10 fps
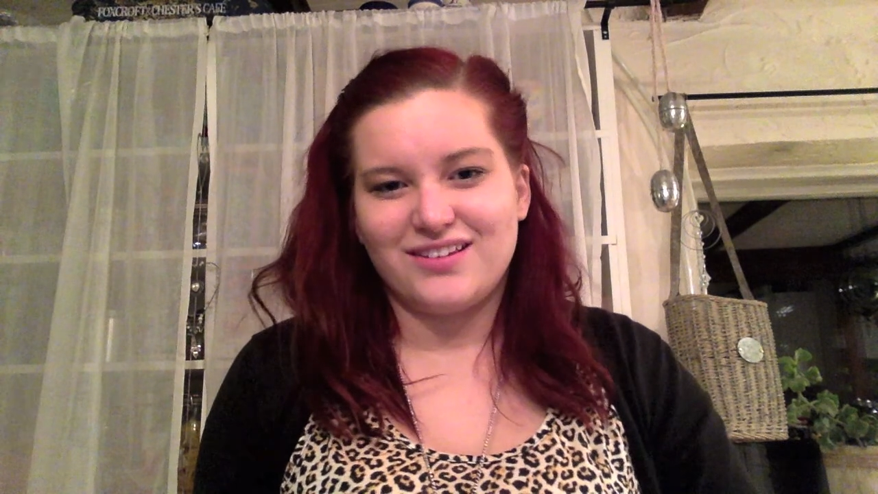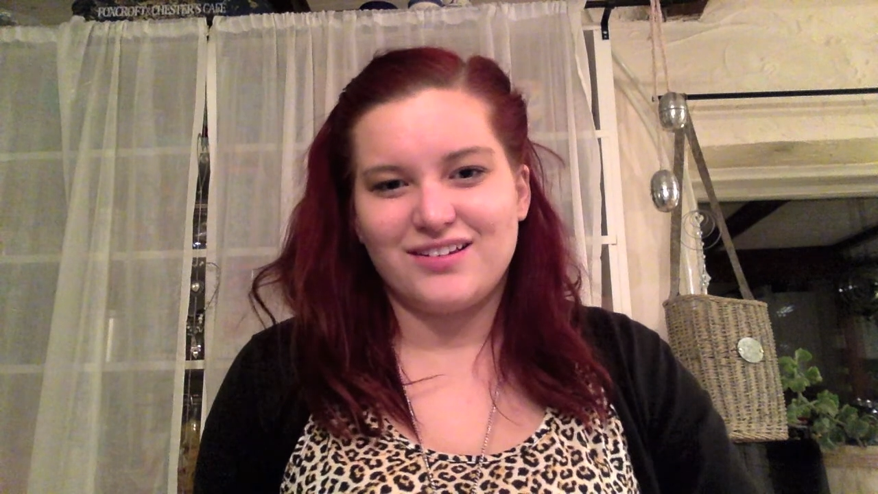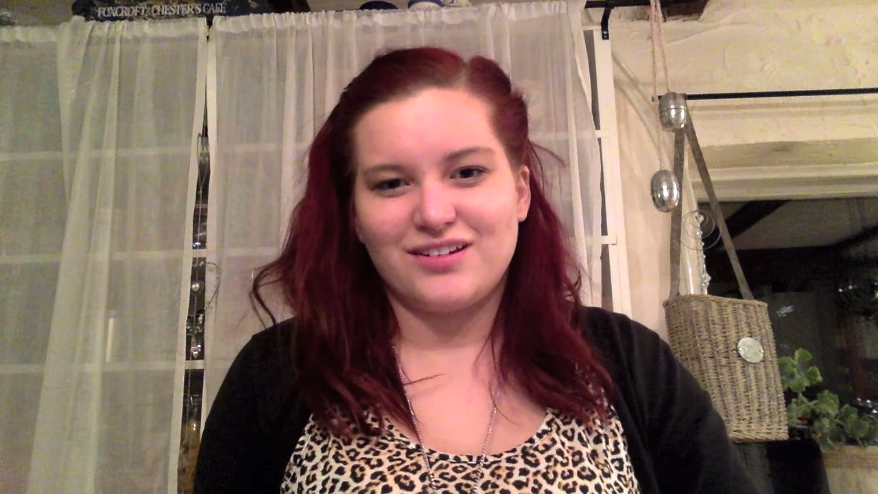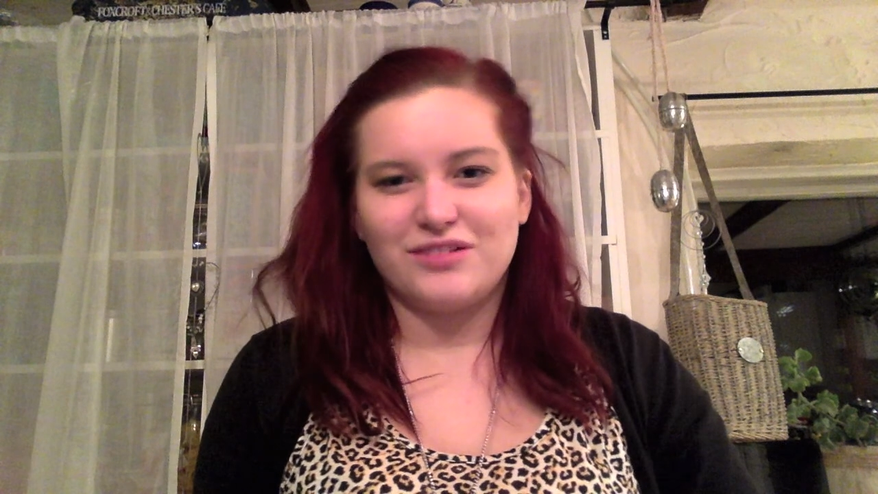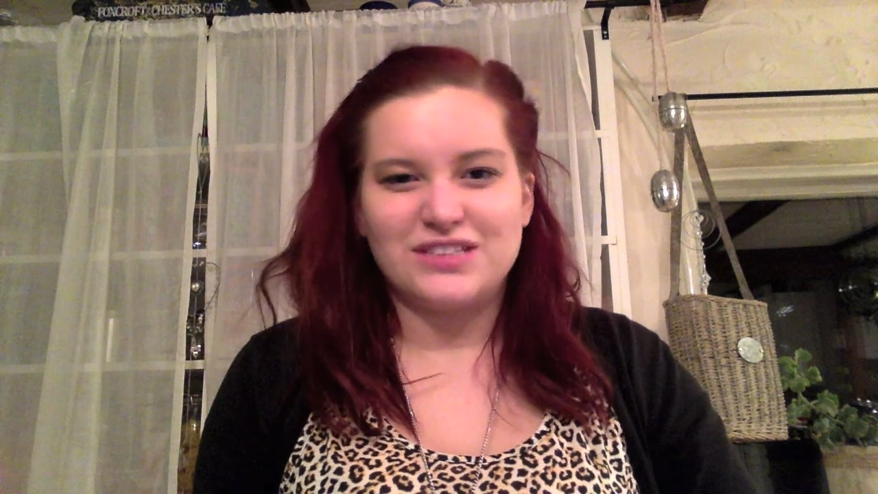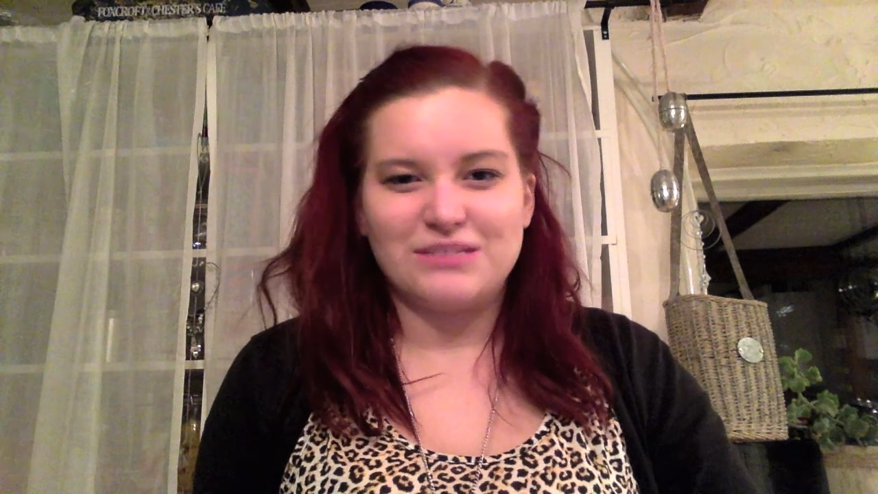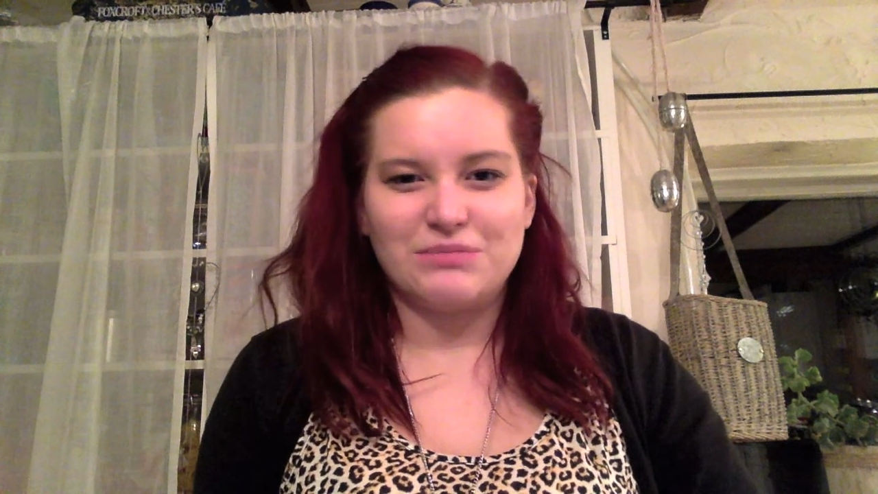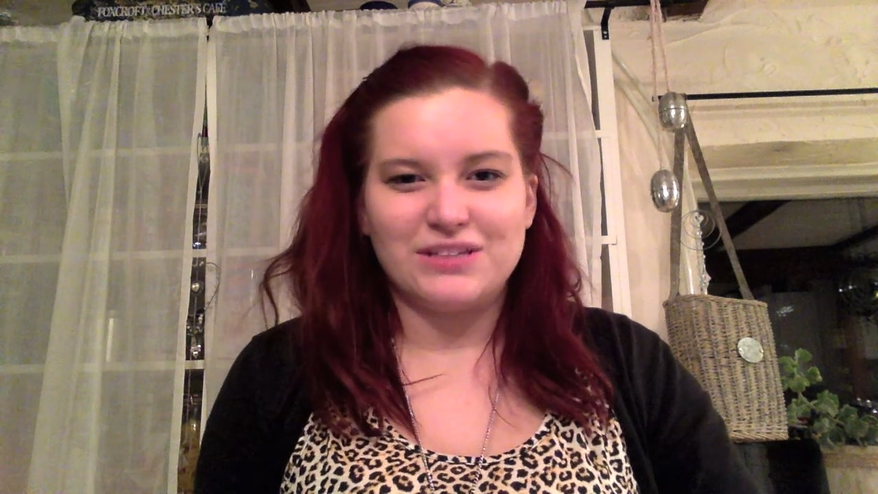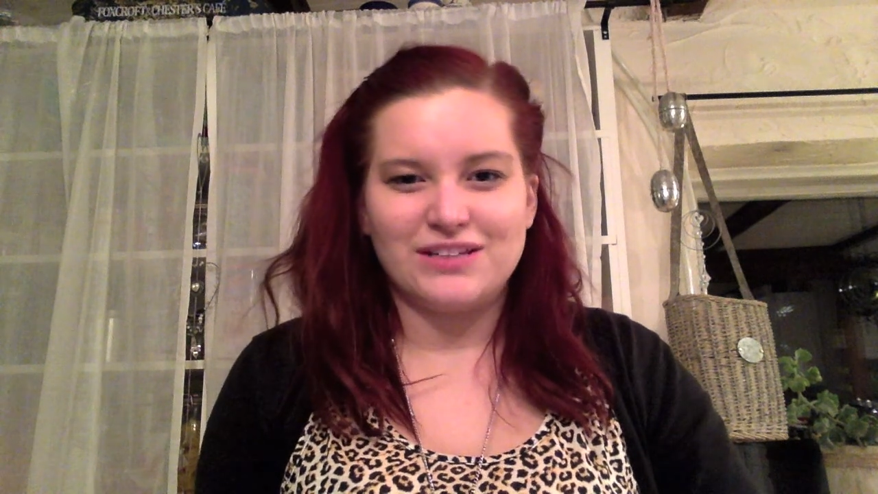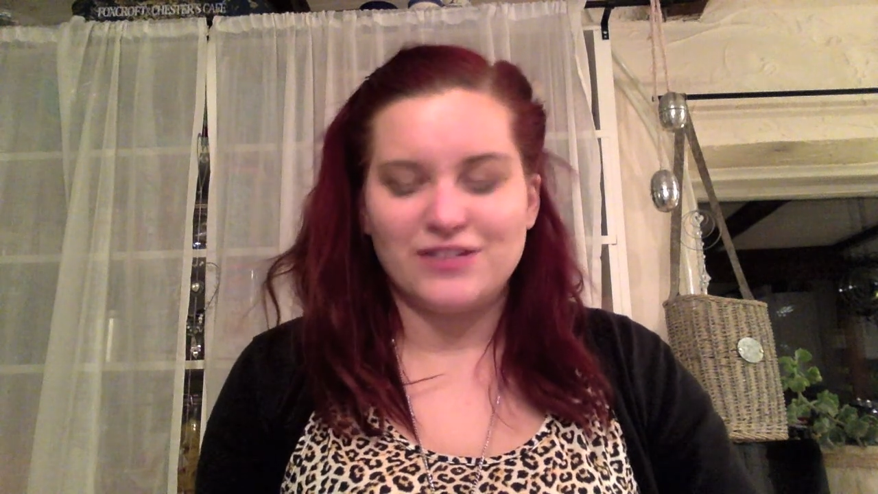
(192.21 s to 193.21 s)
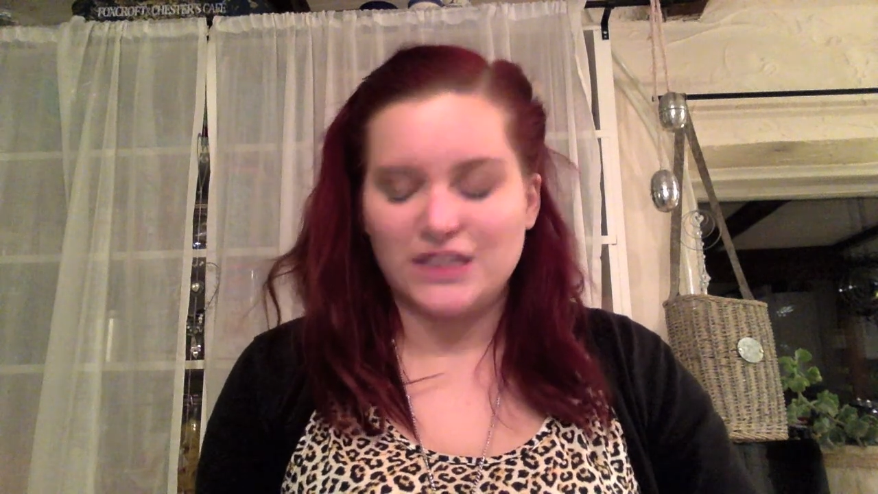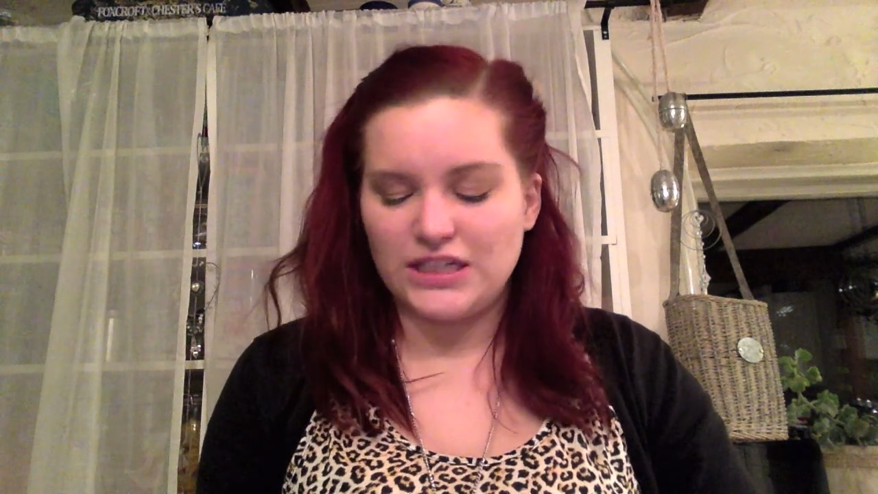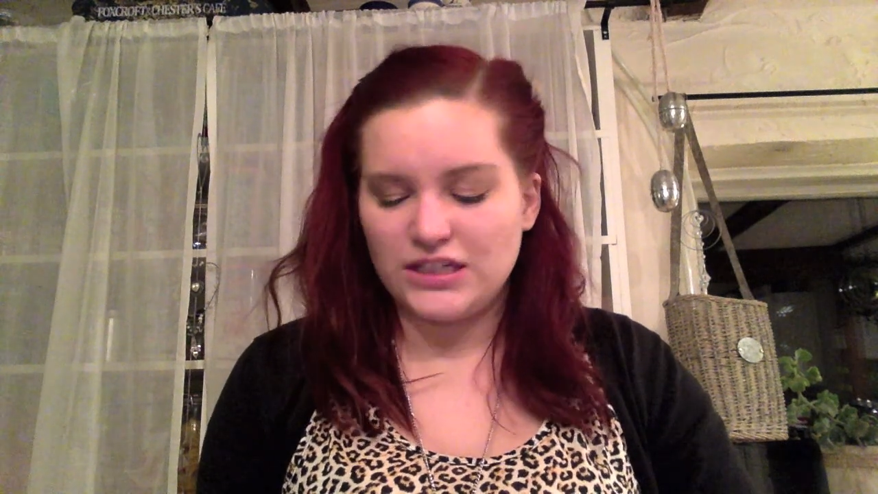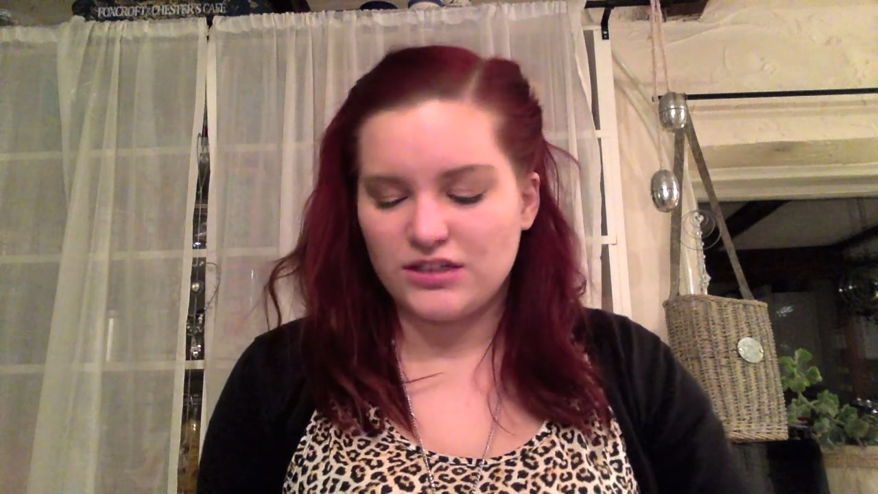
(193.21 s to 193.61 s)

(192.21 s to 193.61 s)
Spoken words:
Don't take me literally.